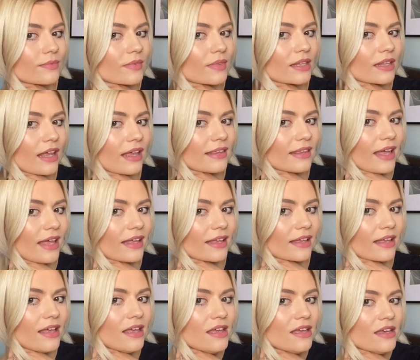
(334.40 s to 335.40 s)
like that.
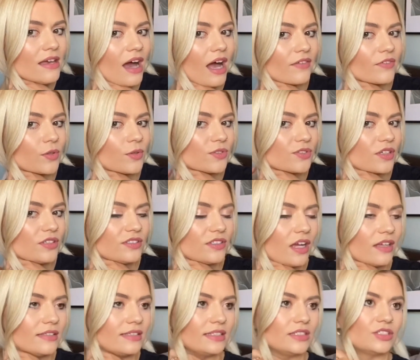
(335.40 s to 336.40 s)
I've also
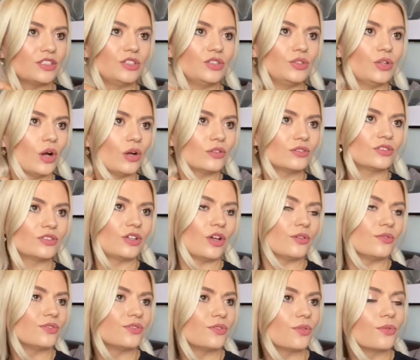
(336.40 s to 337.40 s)
started to not go
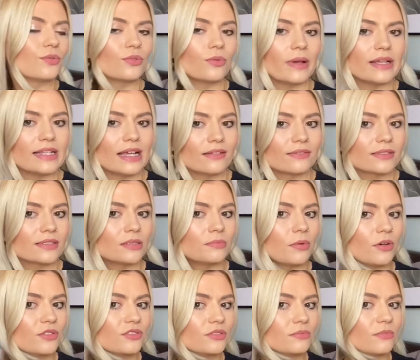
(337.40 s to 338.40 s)
all the way down to the
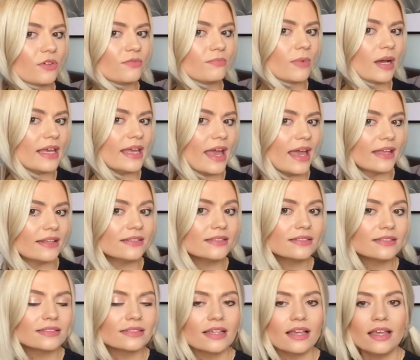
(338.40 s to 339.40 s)
bottom of my
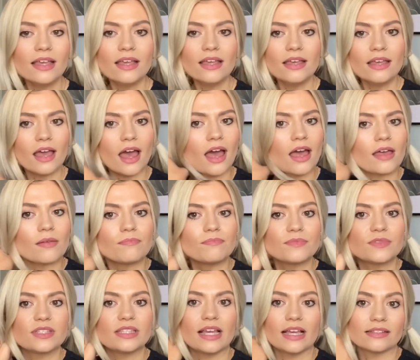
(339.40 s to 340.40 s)
ends,
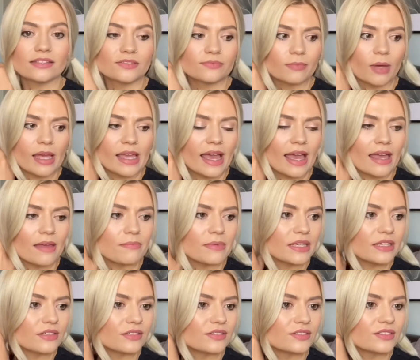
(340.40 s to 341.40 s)
to the ends of my hair,
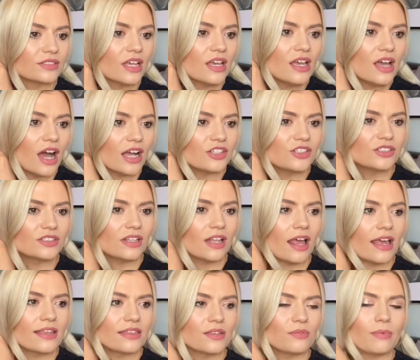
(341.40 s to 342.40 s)
because I just
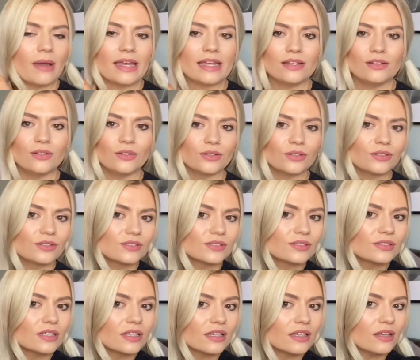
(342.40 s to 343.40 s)
like the way it
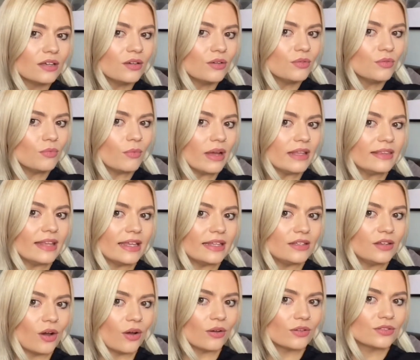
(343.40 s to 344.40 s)
looks when they're
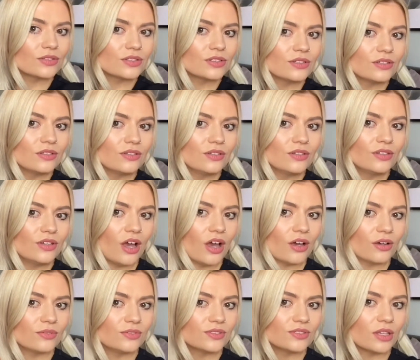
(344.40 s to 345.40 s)
not
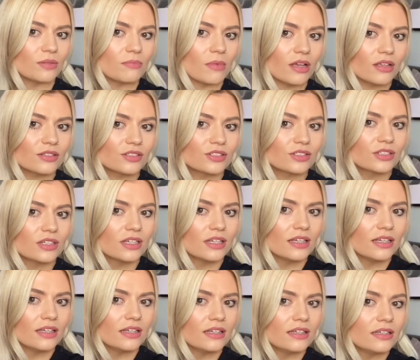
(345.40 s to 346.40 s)
curled so much.
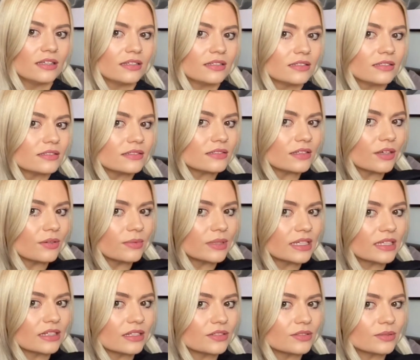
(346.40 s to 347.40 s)
So we're
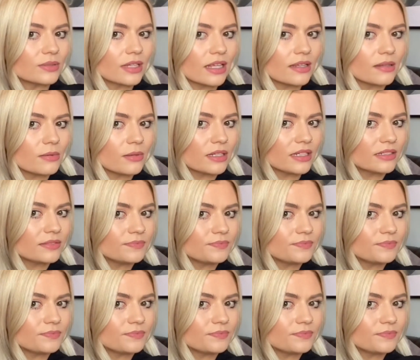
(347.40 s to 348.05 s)
going to do another one.